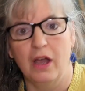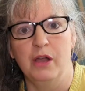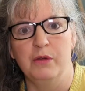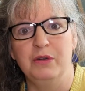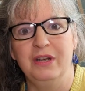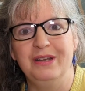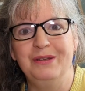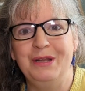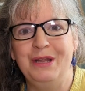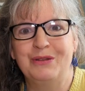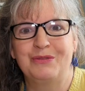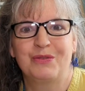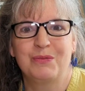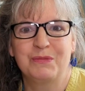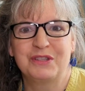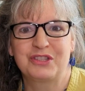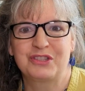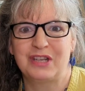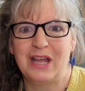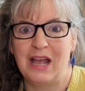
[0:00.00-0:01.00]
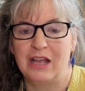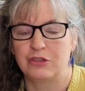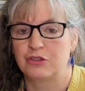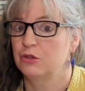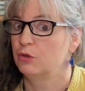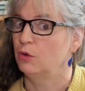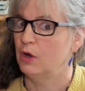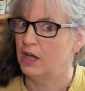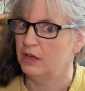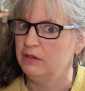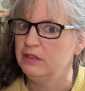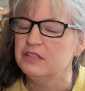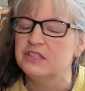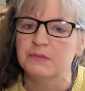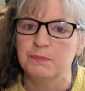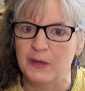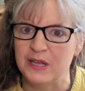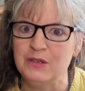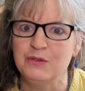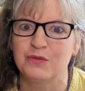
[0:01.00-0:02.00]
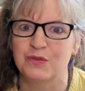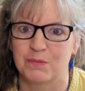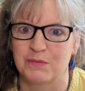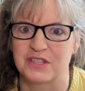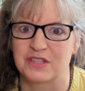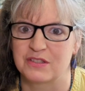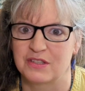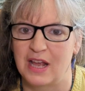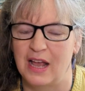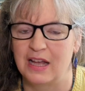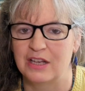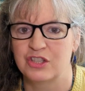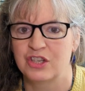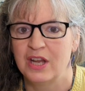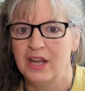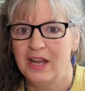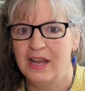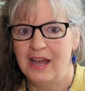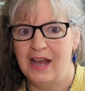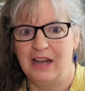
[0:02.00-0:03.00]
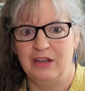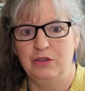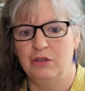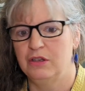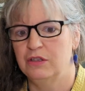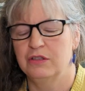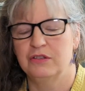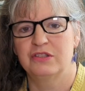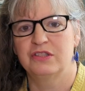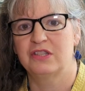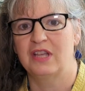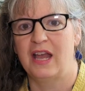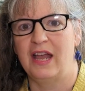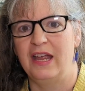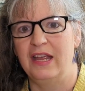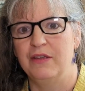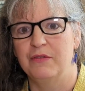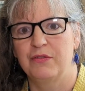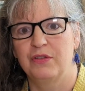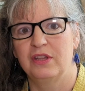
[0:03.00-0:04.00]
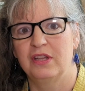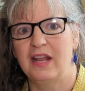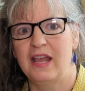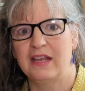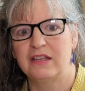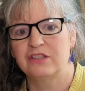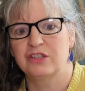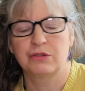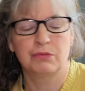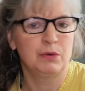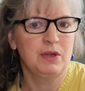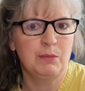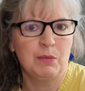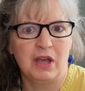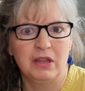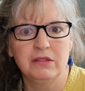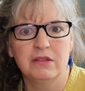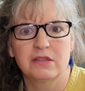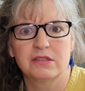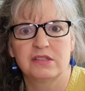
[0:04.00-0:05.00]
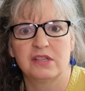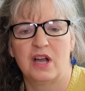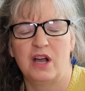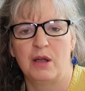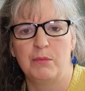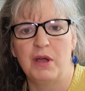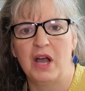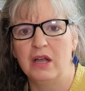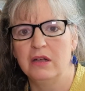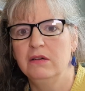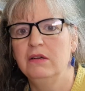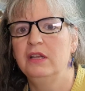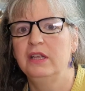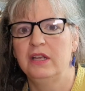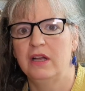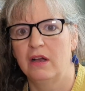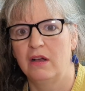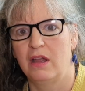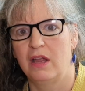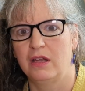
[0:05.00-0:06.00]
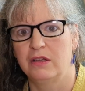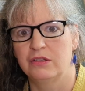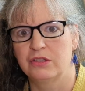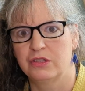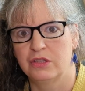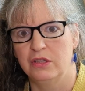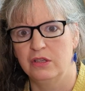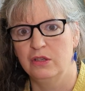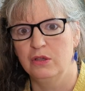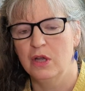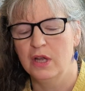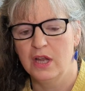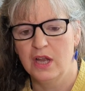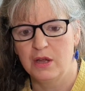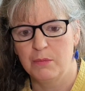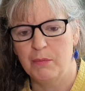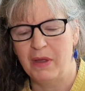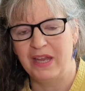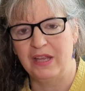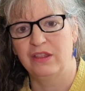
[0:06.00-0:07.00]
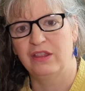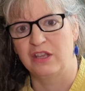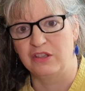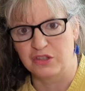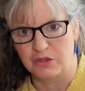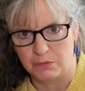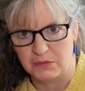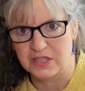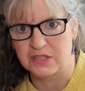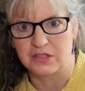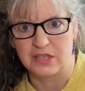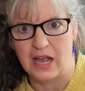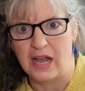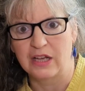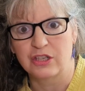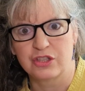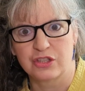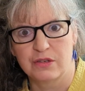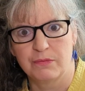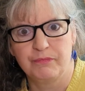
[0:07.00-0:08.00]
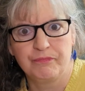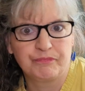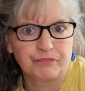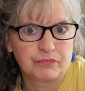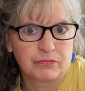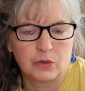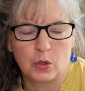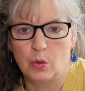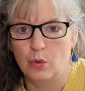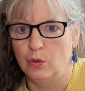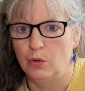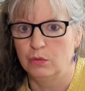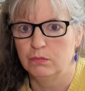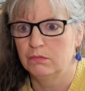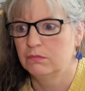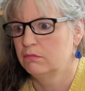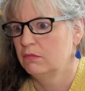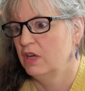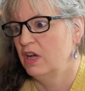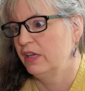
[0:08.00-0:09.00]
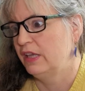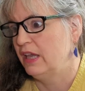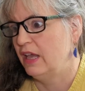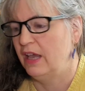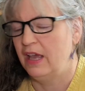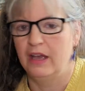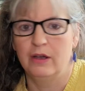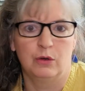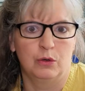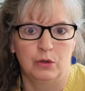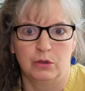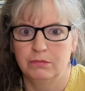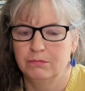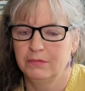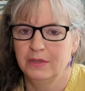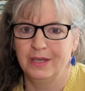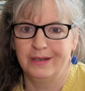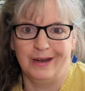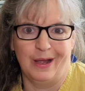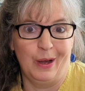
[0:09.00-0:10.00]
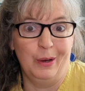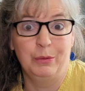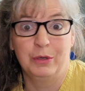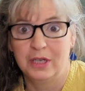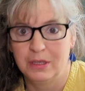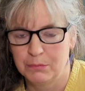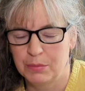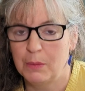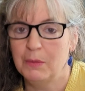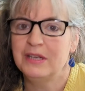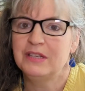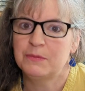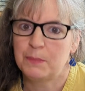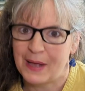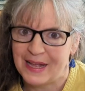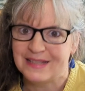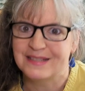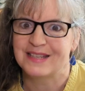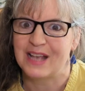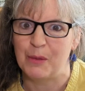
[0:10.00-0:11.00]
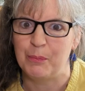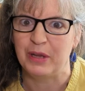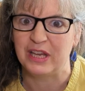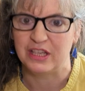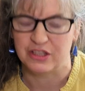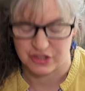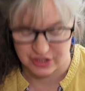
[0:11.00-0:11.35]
only knit from the stash or only spin from the stash. And you could say, for the next 3 months, I'm only going to make things from the stash, or a year, or, you know, probably depends how big your